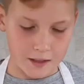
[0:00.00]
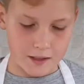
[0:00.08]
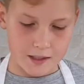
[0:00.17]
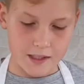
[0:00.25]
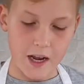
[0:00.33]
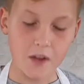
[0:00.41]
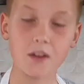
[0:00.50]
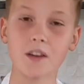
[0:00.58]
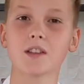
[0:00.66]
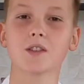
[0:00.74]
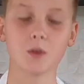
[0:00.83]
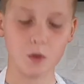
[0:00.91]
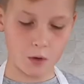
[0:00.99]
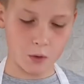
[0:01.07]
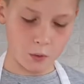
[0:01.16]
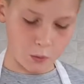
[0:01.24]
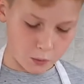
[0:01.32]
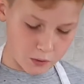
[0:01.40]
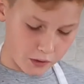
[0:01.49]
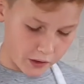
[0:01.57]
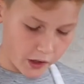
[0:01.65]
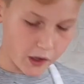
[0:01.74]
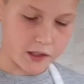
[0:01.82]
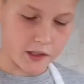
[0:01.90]
So now that it's all cooled and
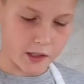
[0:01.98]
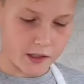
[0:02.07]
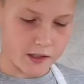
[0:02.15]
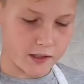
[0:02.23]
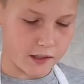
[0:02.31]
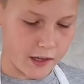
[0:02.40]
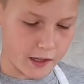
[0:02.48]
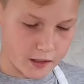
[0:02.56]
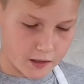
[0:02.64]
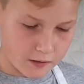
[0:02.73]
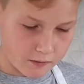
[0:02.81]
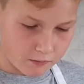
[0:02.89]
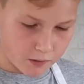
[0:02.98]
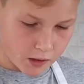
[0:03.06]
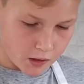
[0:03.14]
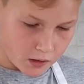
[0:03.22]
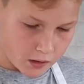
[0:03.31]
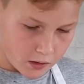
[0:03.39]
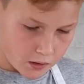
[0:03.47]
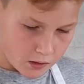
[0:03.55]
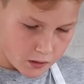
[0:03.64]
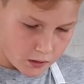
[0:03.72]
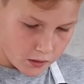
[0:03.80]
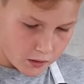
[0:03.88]
the icing is set,
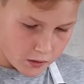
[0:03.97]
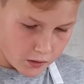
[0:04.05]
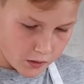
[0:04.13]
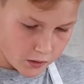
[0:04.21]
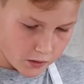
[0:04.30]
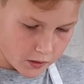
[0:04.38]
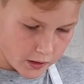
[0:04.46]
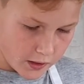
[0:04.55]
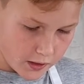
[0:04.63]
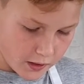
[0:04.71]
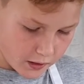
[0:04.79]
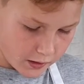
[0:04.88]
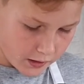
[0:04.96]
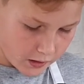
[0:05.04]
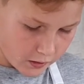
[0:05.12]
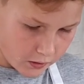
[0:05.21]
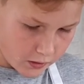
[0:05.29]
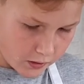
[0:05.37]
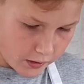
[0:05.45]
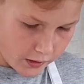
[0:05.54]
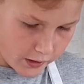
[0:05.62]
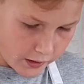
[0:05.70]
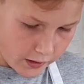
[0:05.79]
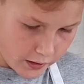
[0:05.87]
you can take out the
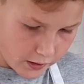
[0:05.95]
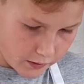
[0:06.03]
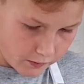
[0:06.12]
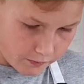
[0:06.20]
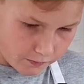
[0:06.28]
cake